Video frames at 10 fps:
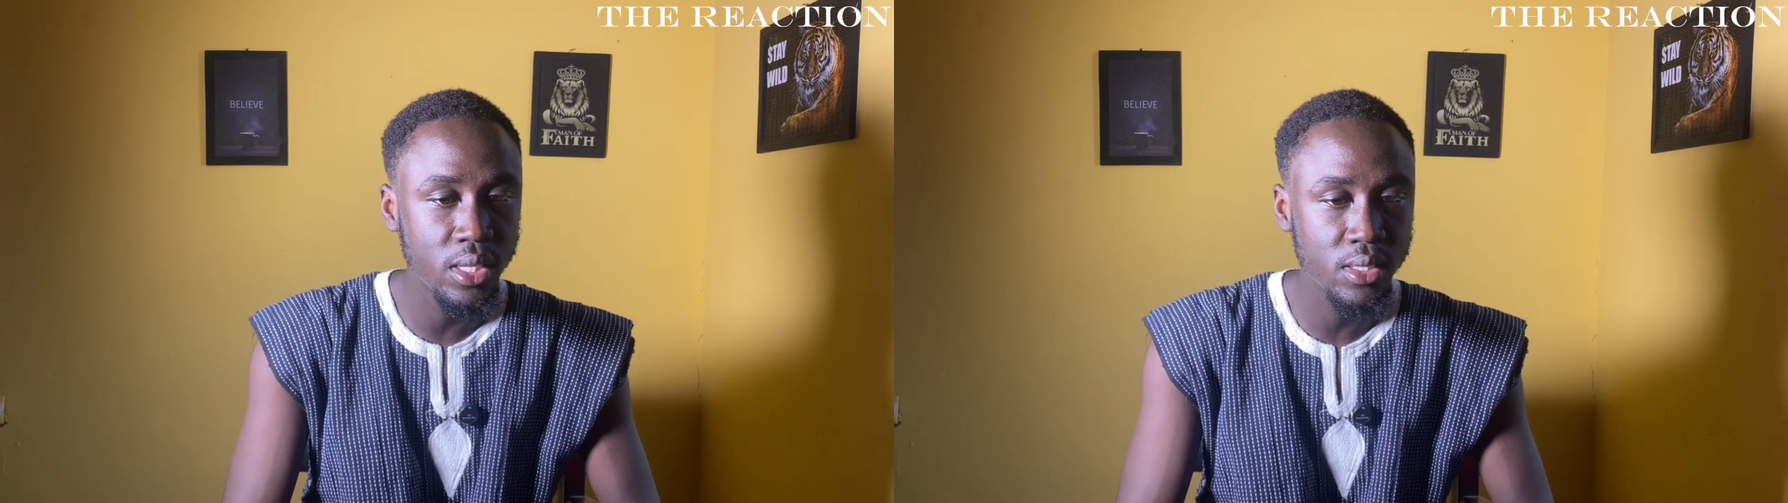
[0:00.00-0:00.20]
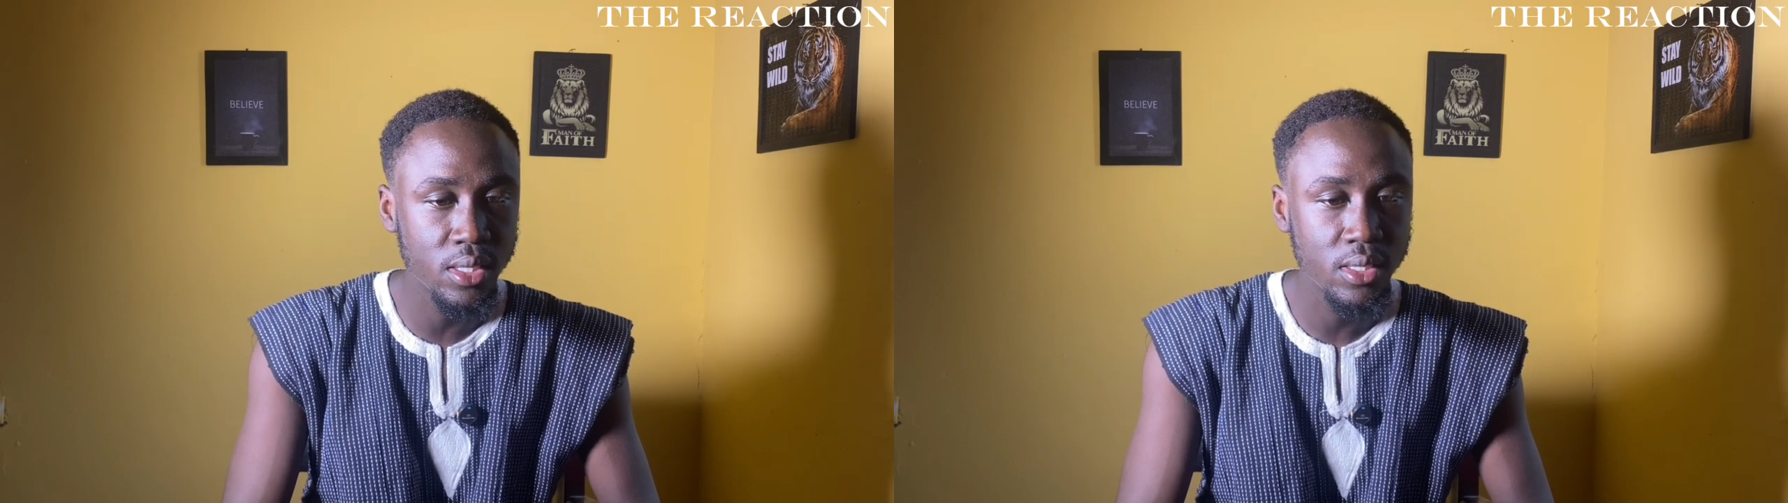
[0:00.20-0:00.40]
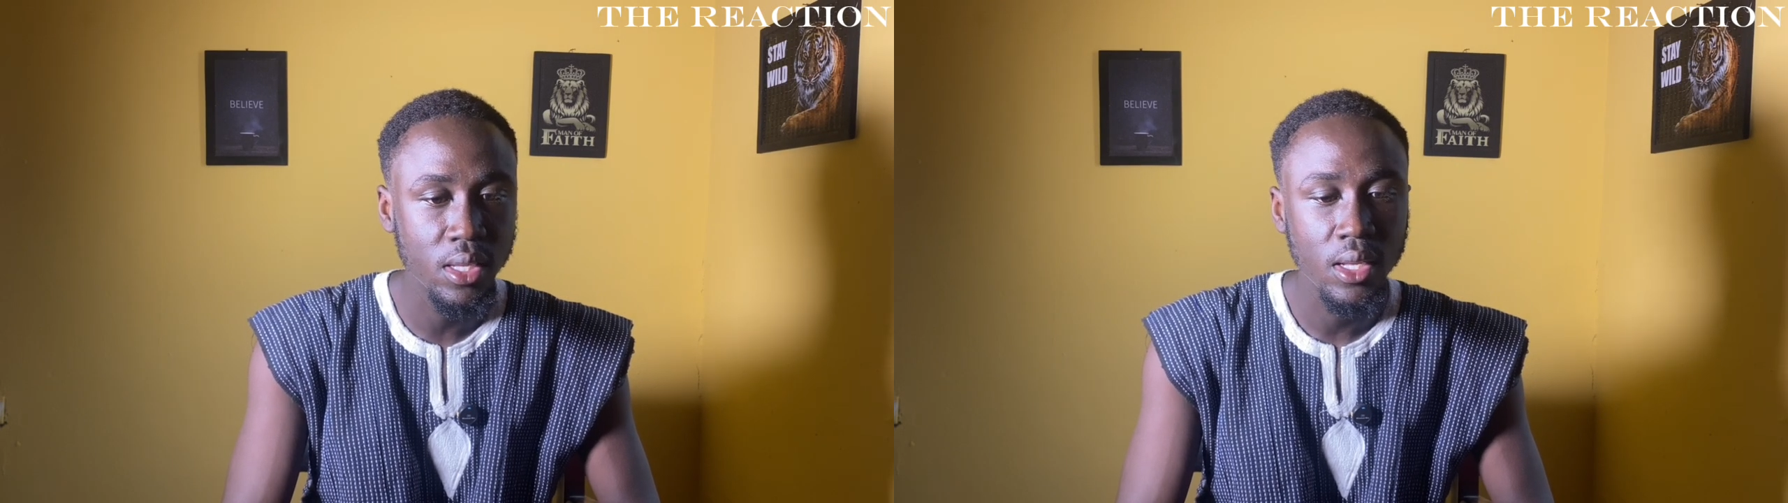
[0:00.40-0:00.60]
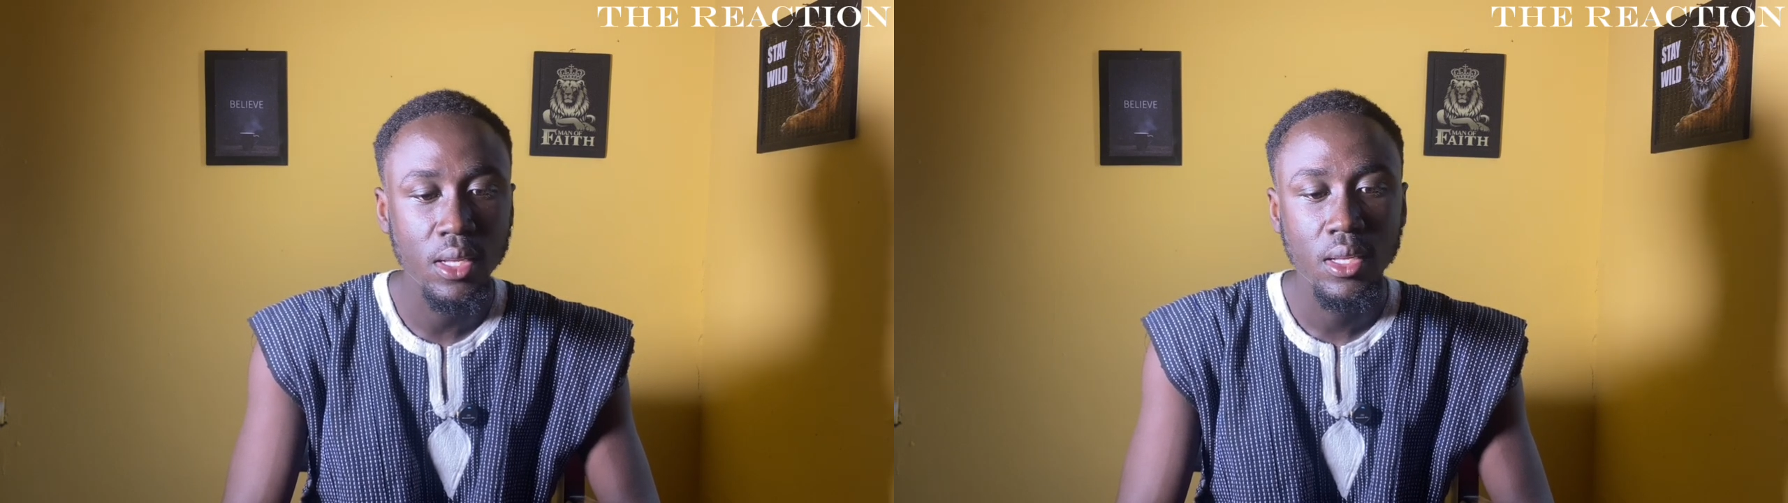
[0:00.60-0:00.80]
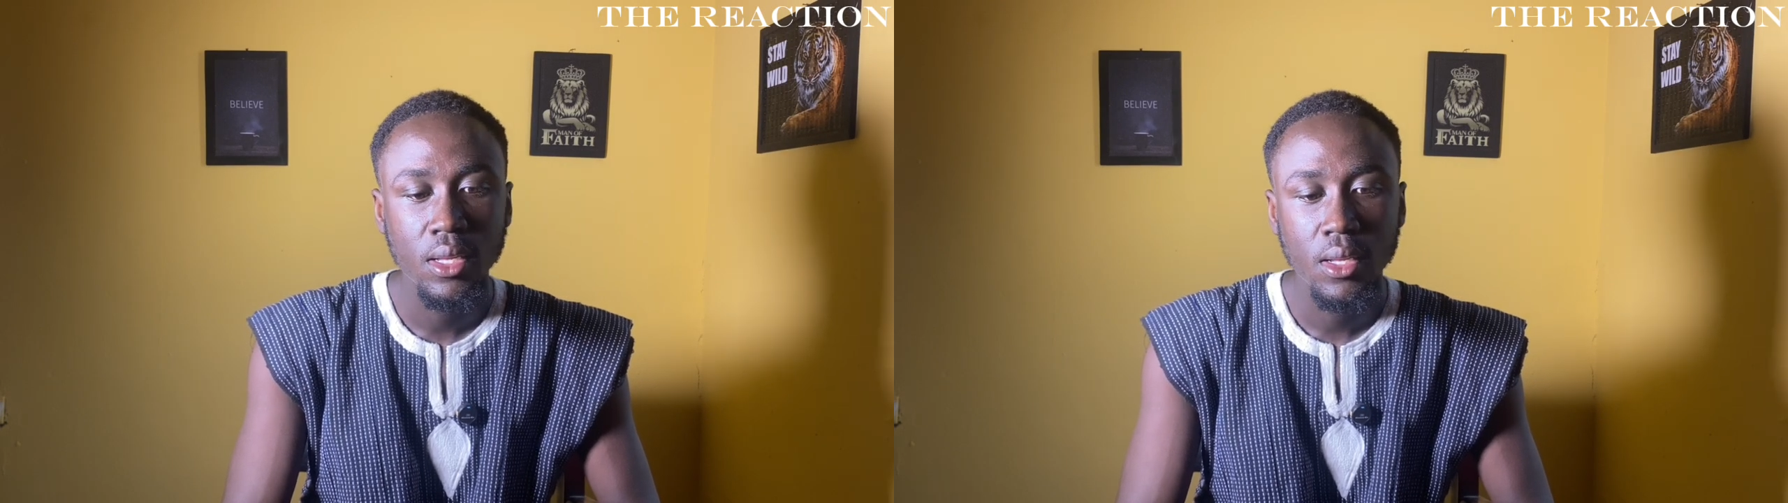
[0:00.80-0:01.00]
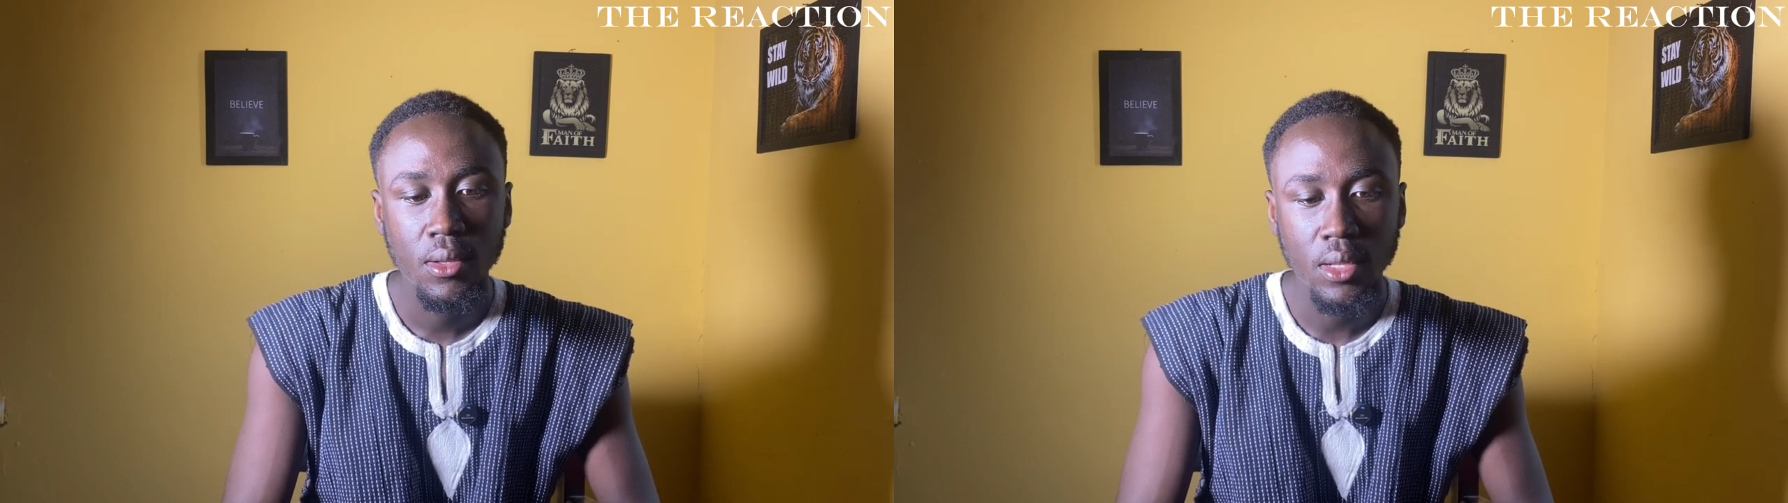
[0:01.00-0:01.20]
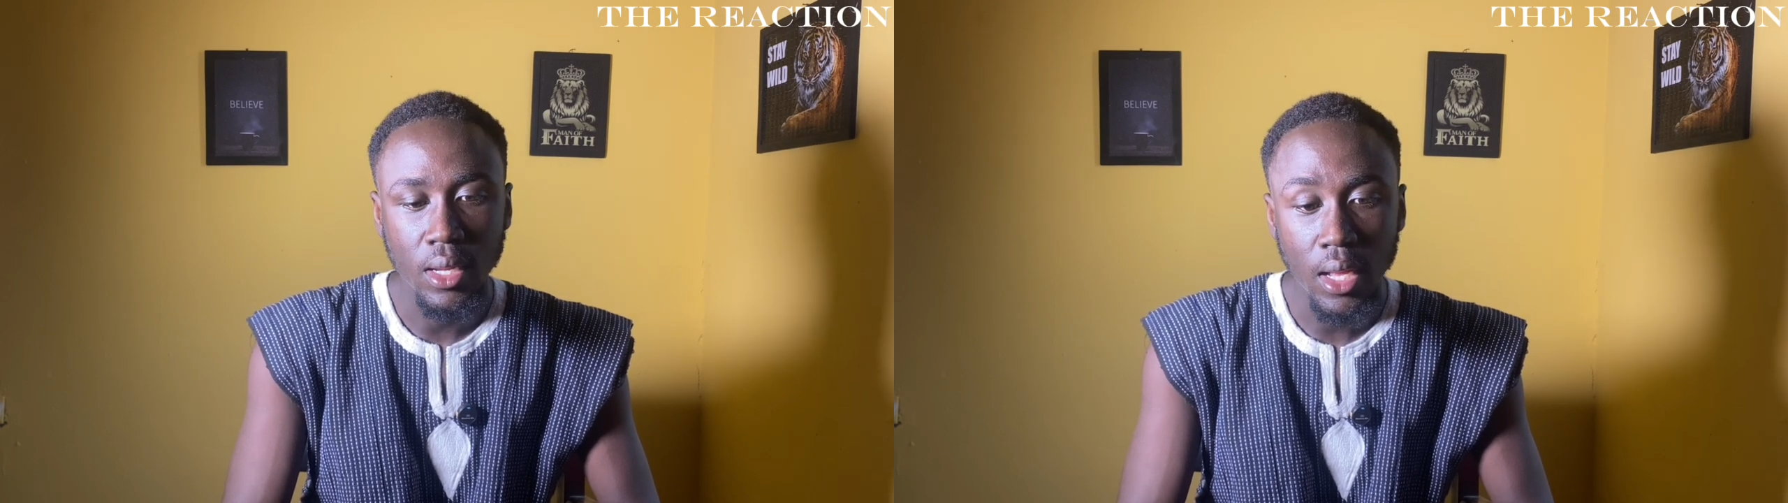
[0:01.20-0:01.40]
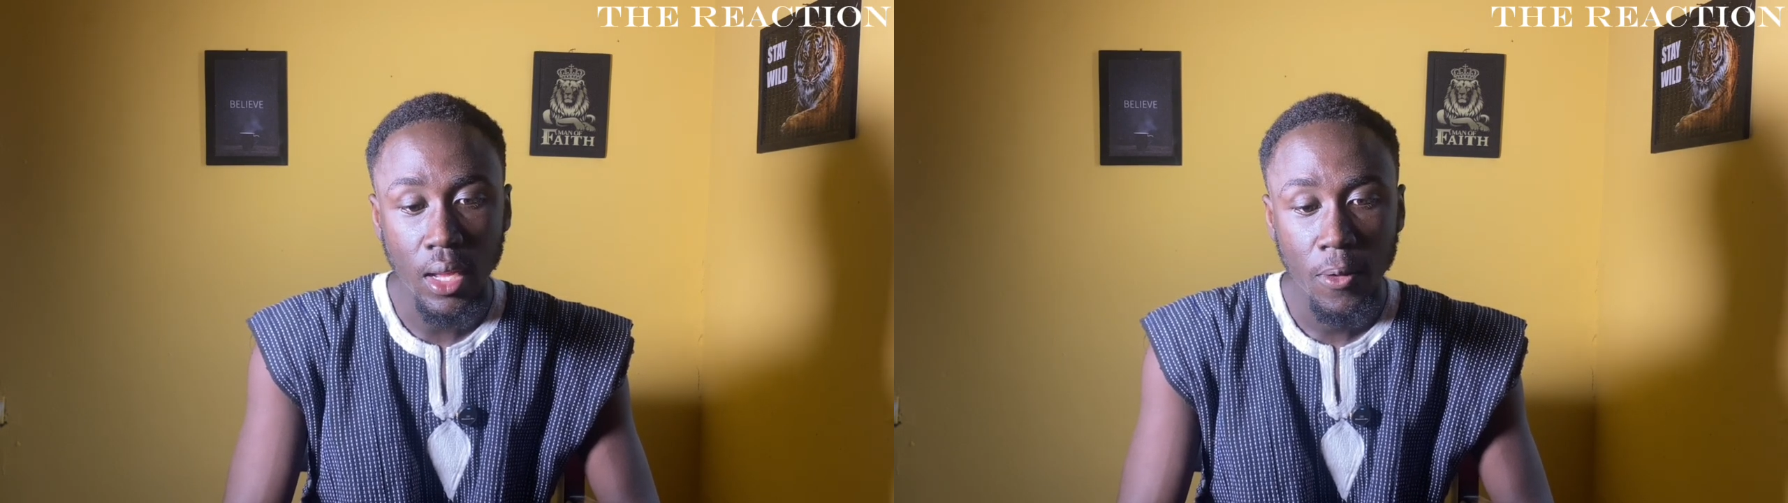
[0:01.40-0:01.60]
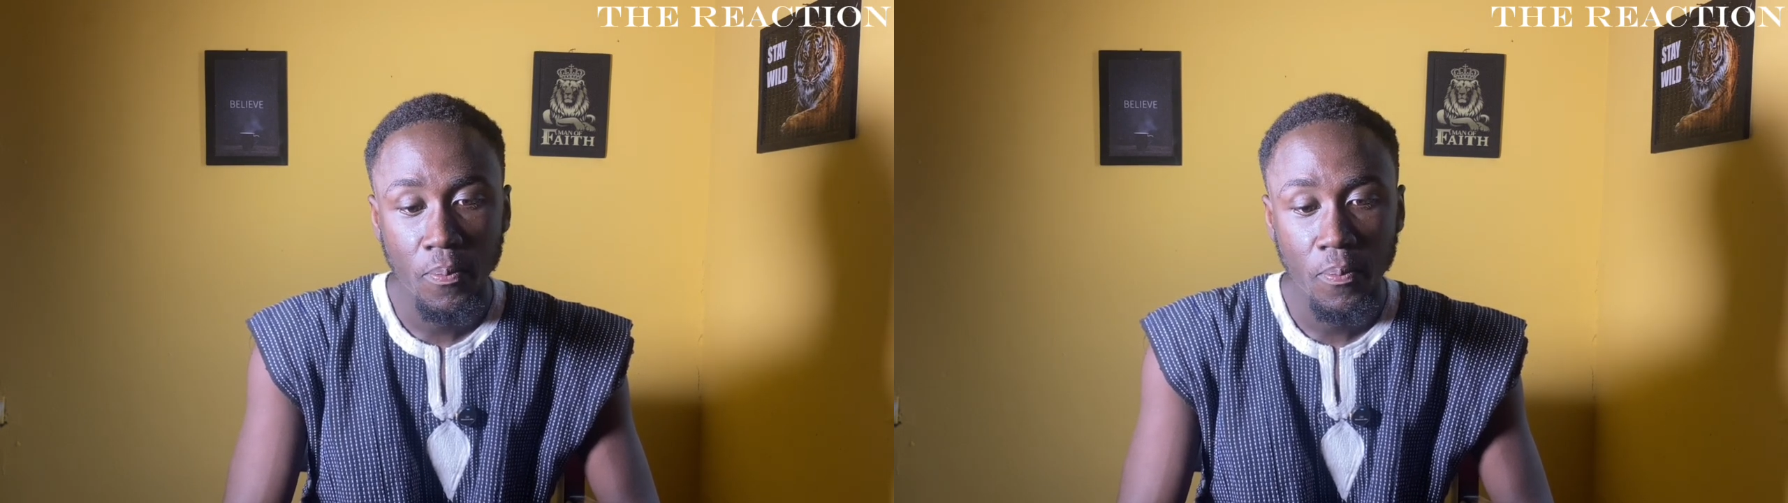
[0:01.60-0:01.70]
is this Nana,